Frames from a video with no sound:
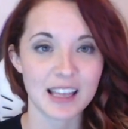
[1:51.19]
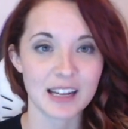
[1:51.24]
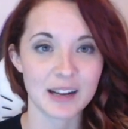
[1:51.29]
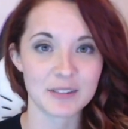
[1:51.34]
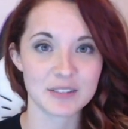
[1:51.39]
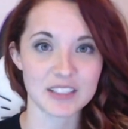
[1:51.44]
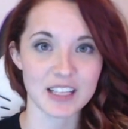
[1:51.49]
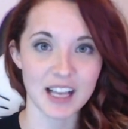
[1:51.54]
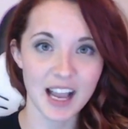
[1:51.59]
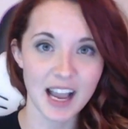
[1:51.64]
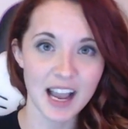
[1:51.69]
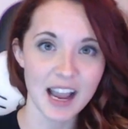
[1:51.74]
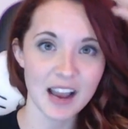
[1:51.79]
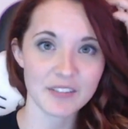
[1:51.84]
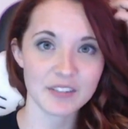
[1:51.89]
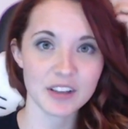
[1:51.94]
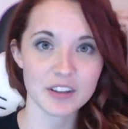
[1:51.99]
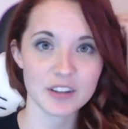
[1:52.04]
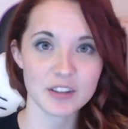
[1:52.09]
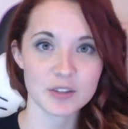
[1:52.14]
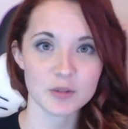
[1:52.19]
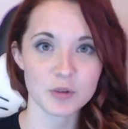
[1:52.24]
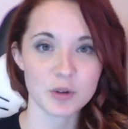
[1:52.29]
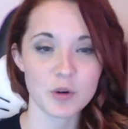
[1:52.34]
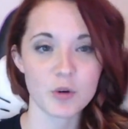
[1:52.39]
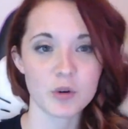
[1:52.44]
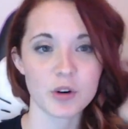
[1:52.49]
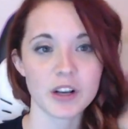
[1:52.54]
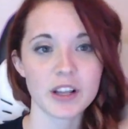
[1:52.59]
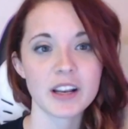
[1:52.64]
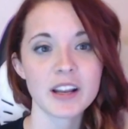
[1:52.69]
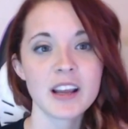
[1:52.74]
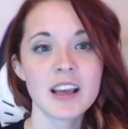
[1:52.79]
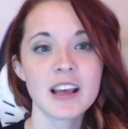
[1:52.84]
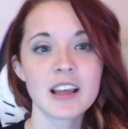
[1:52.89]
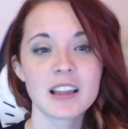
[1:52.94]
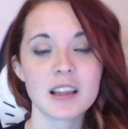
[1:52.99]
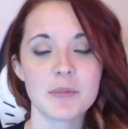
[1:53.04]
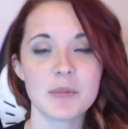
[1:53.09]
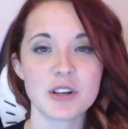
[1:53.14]
and I was like, I have to get this recorded,
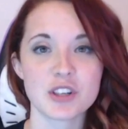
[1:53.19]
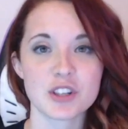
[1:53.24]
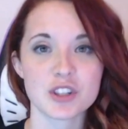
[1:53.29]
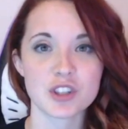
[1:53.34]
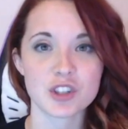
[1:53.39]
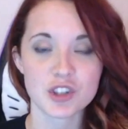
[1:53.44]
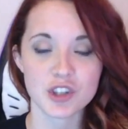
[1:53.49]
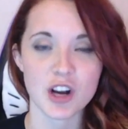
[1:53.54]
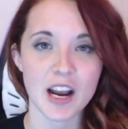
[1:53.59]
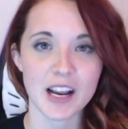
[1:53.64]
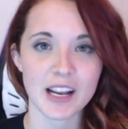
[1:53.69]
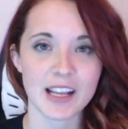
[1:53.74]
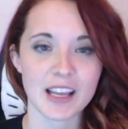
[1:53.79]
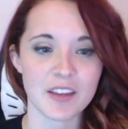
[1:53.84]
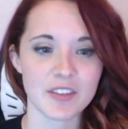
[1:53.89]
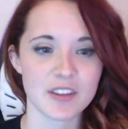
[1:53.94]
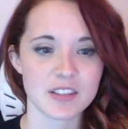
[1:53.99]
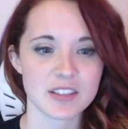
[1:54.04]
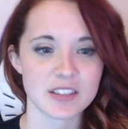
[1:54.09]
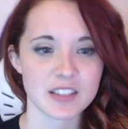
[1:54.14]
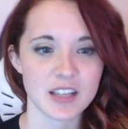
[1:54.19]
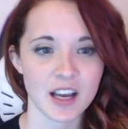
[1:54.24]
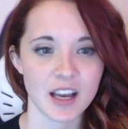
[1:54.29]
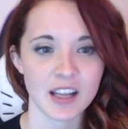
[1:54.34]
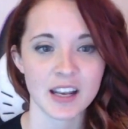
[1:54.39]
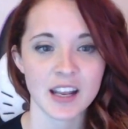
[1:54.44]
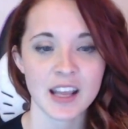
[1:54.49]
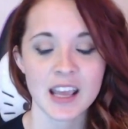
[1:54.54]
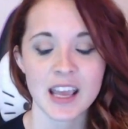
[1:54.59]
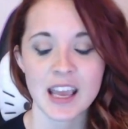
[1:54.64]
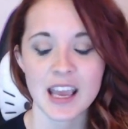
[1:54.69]
let me just try to get this done.